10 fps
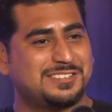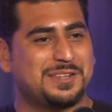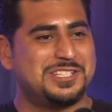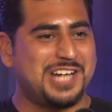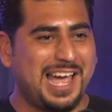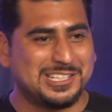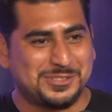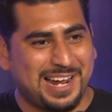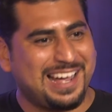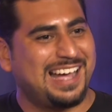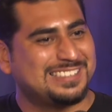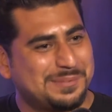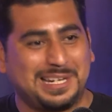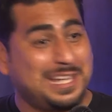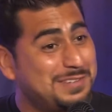So the Giants, right, guys?
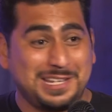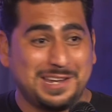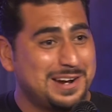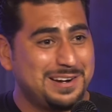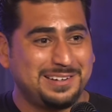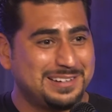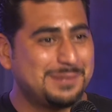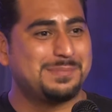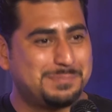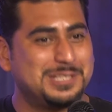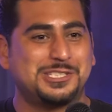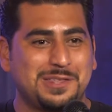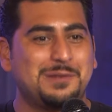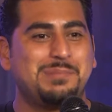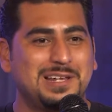I mean, even year, you know, I'm pretty
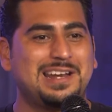sure they'll pull